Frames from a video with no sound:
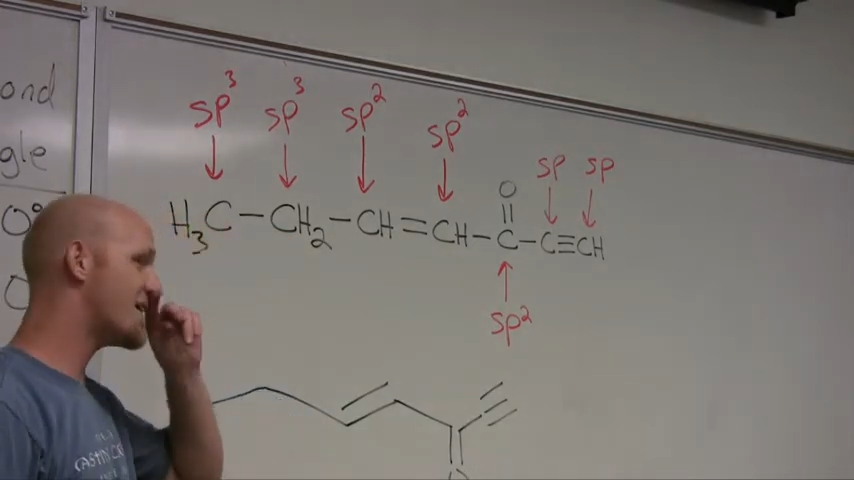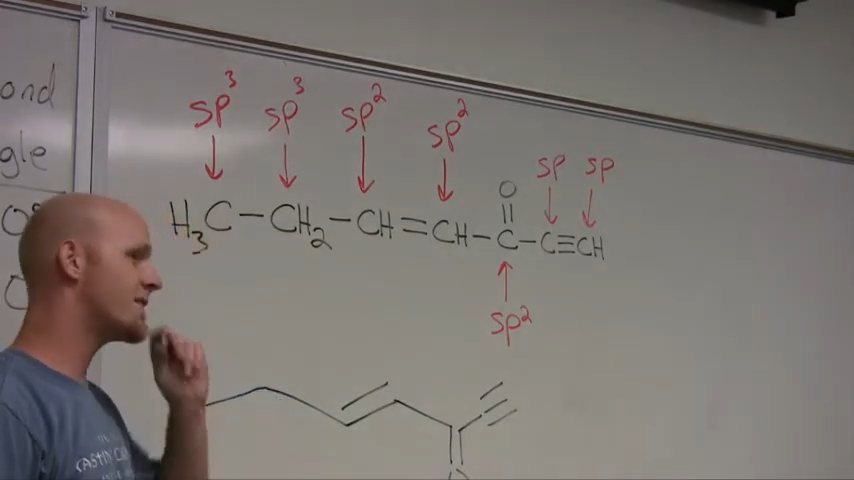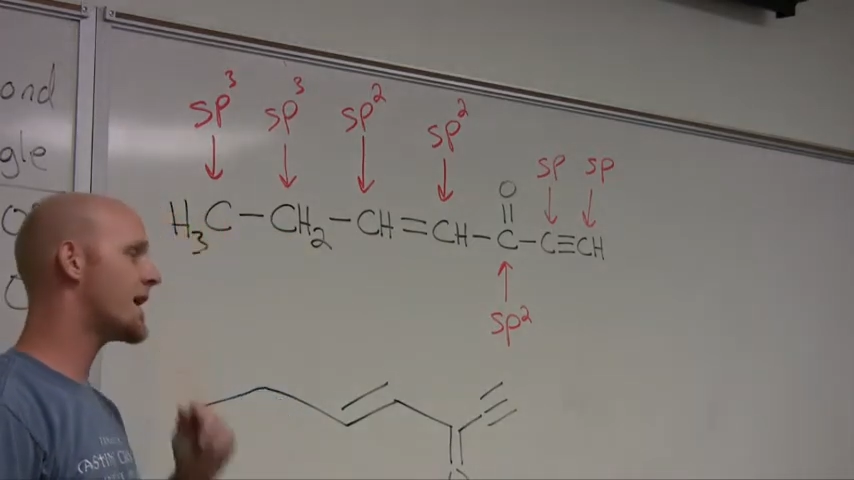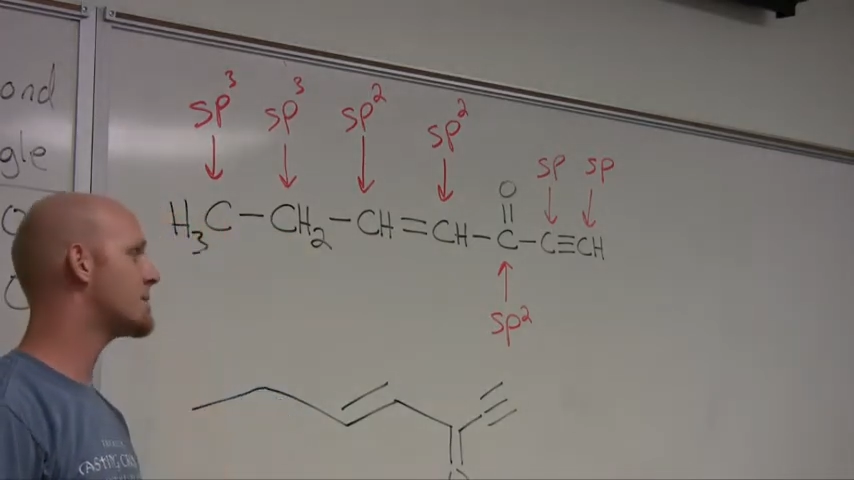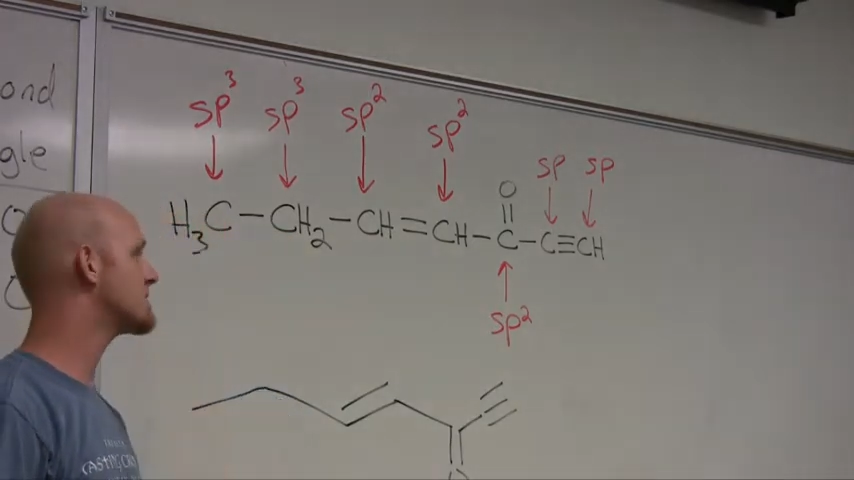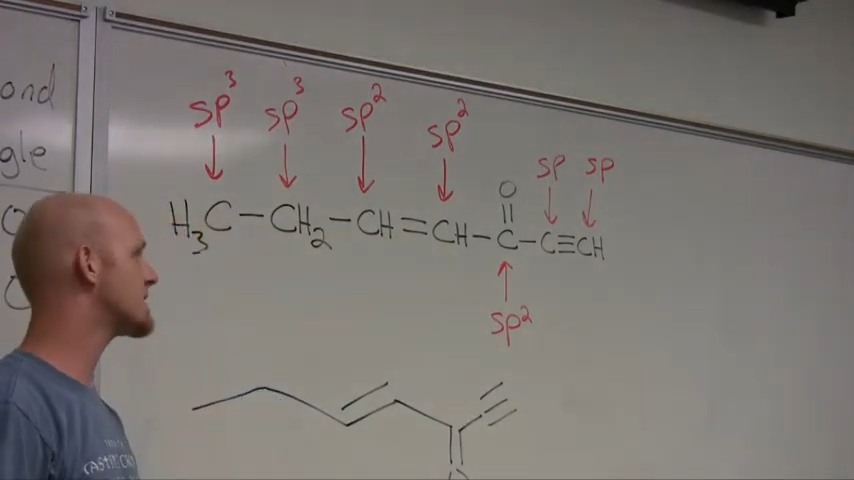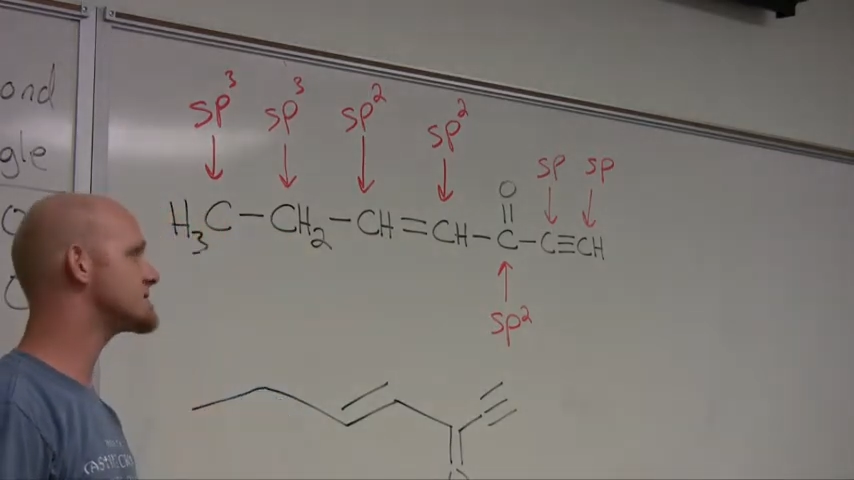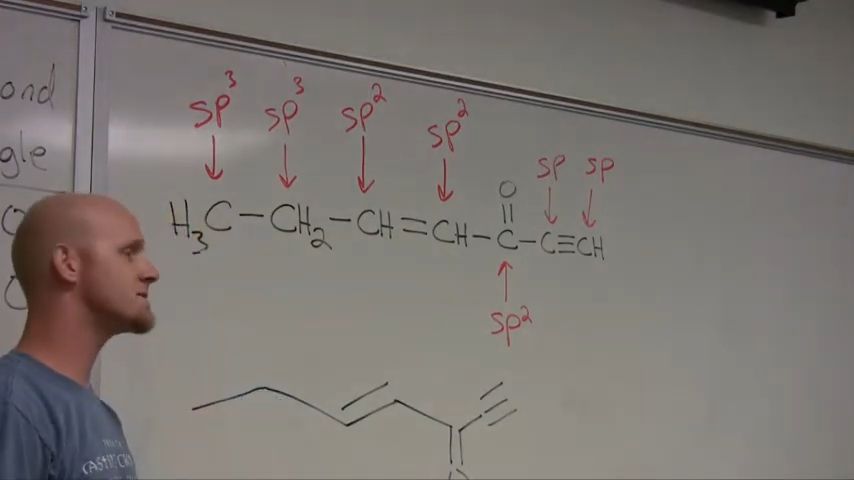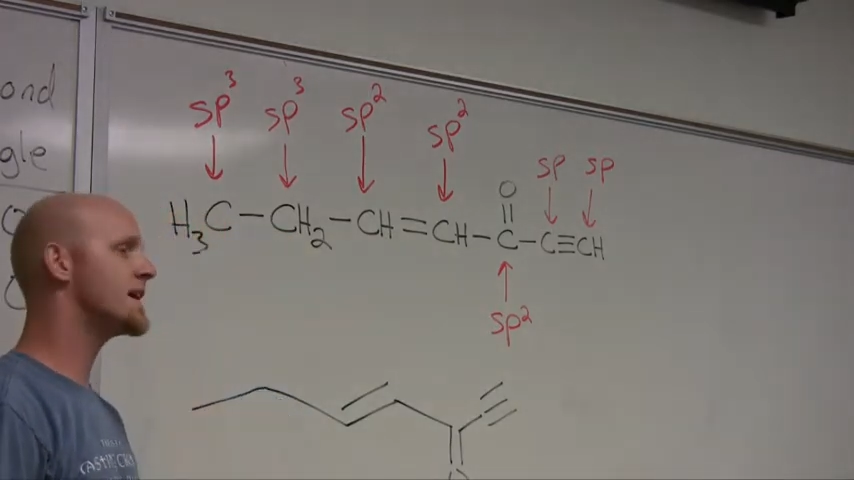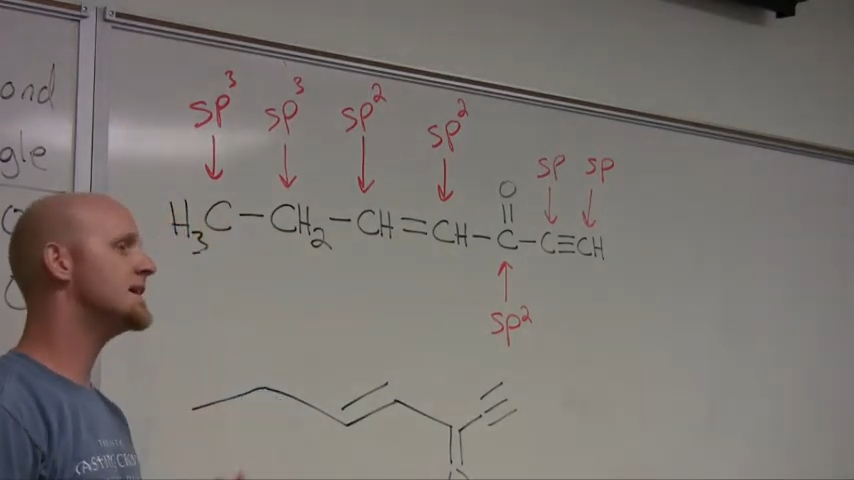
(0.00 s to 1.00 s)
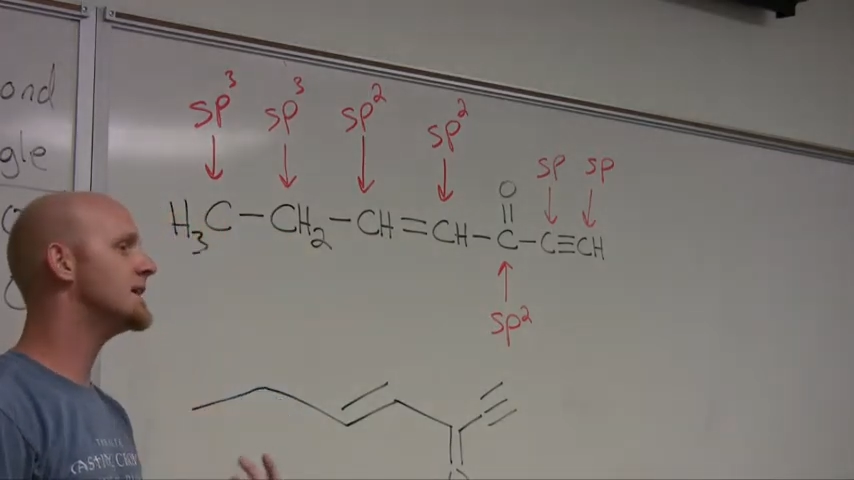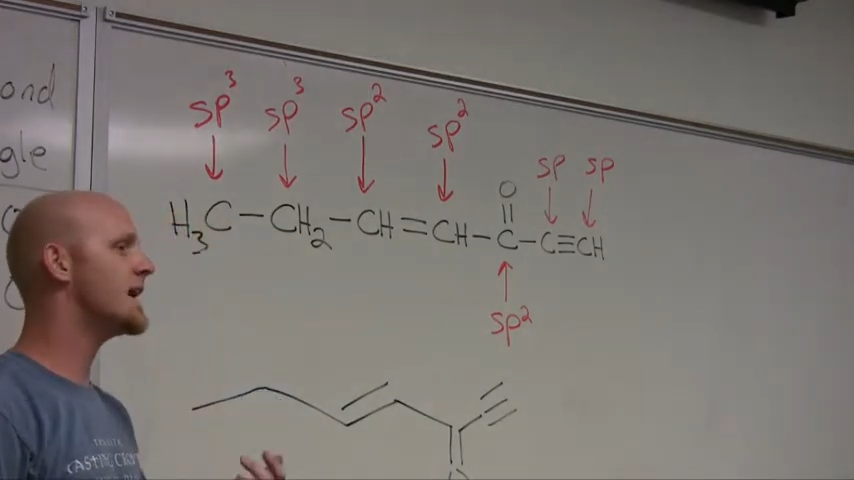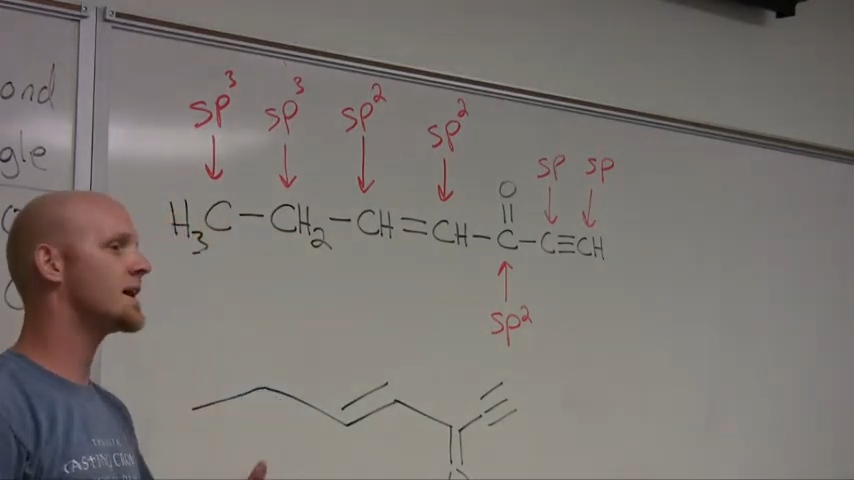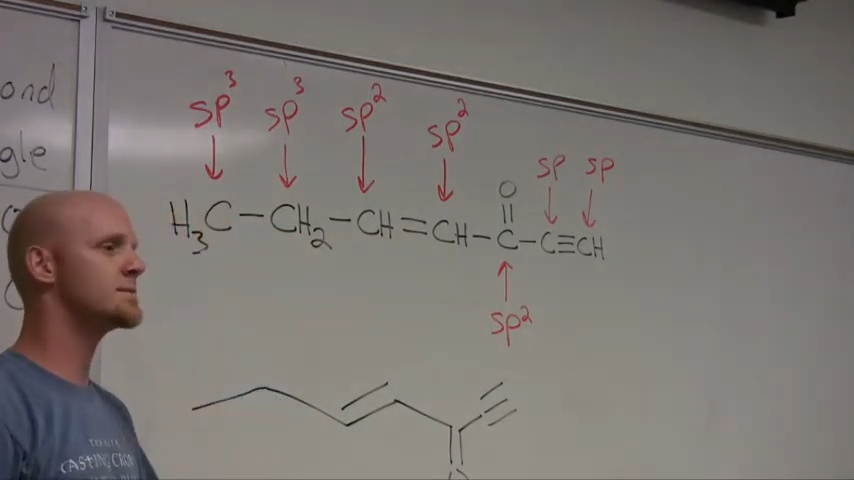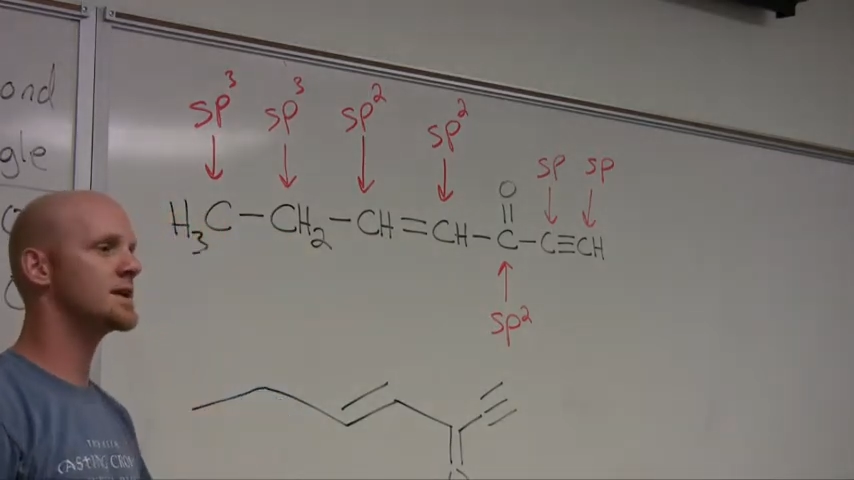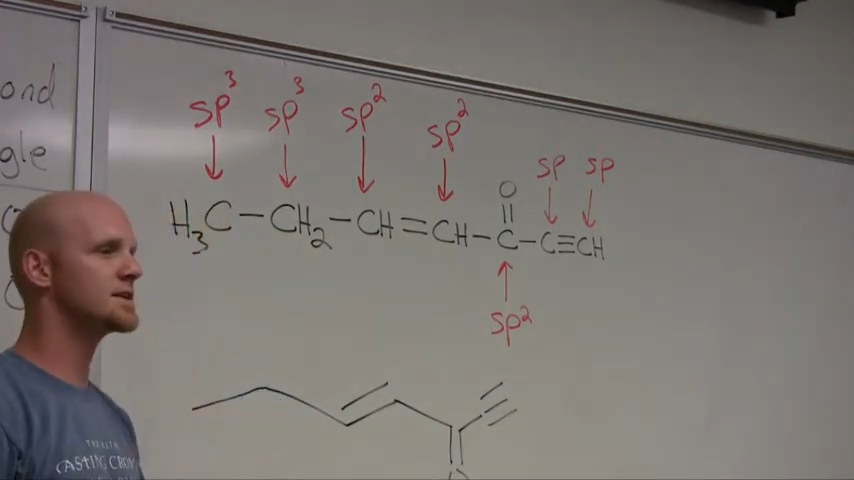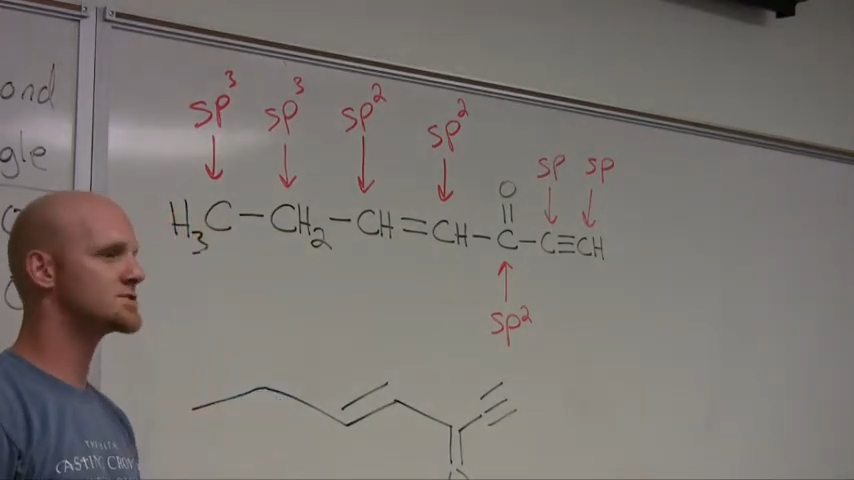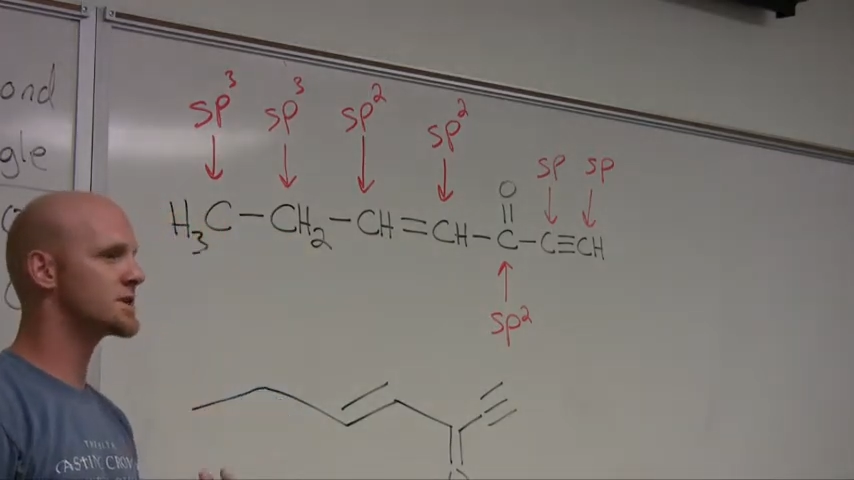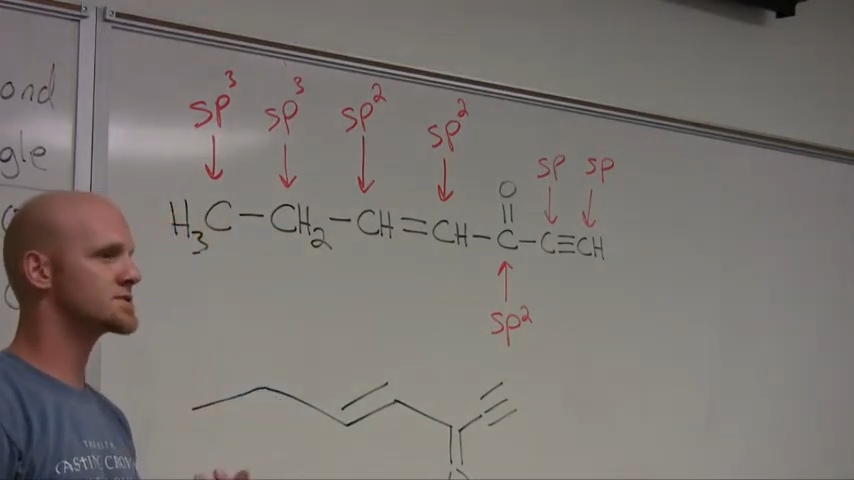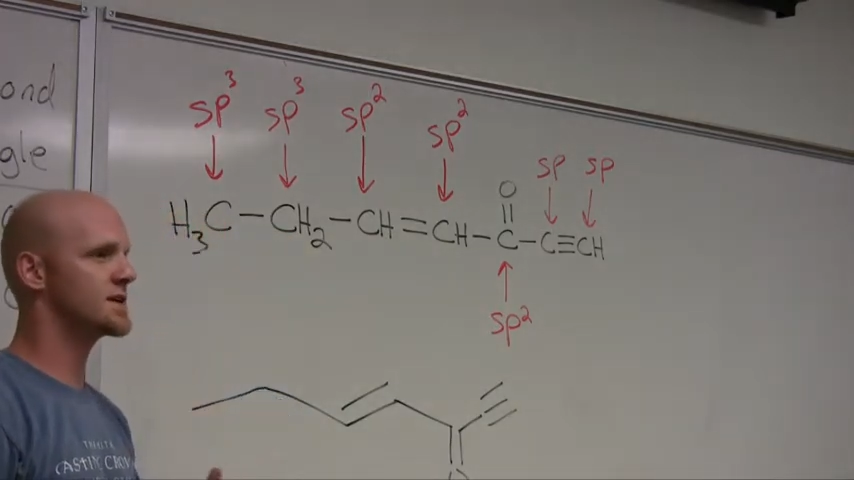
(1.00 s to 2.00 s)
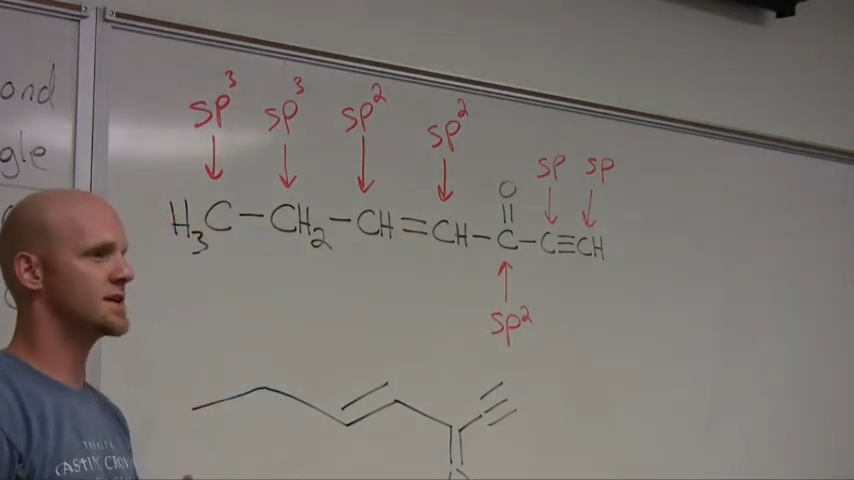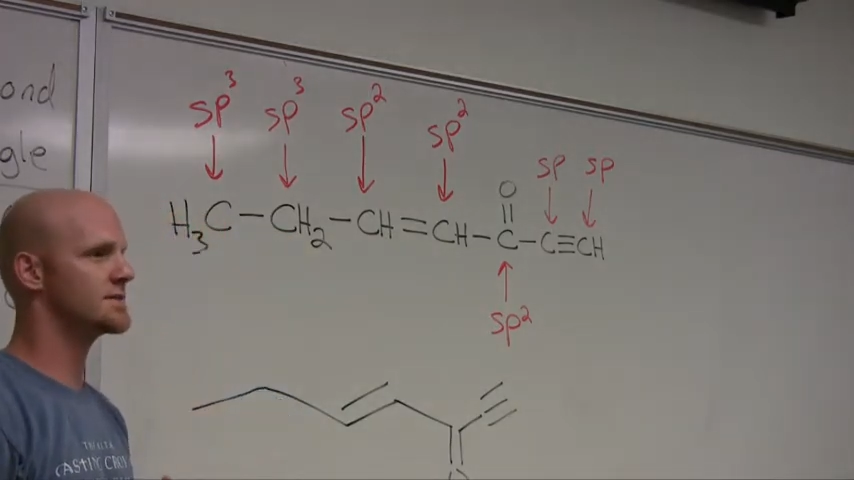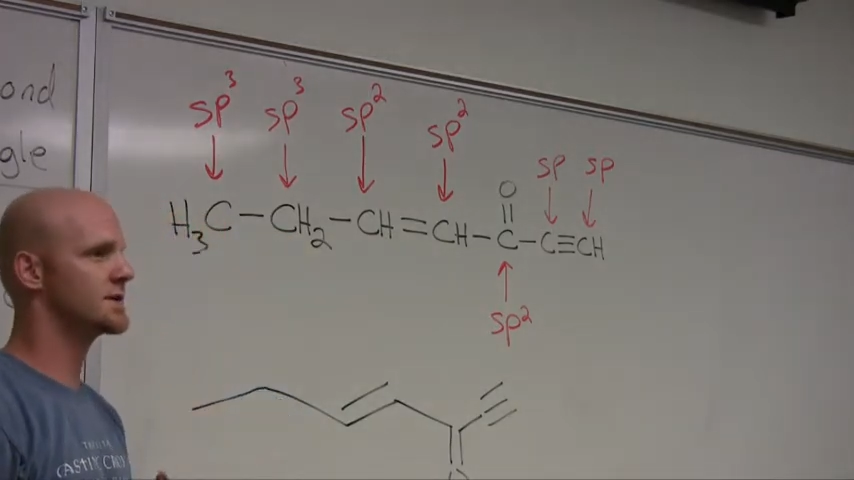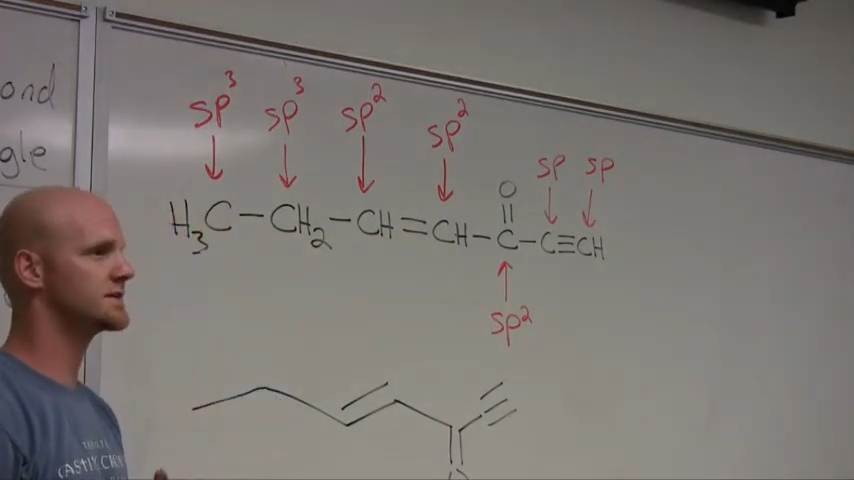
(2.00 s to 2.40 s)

the hybridization of any atom in any structure I give you.